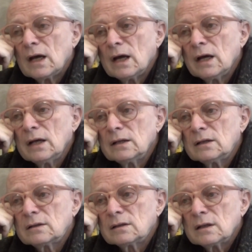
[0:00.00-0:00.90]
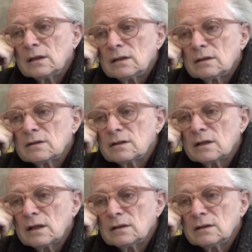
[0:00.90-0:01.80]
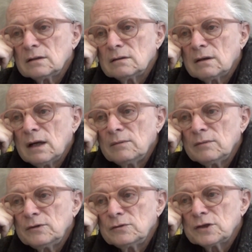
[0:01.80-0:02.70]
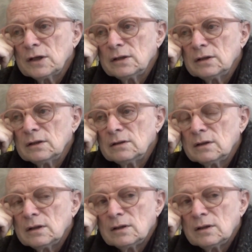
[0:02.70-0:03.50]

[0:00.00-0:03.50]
and they said, I'm usually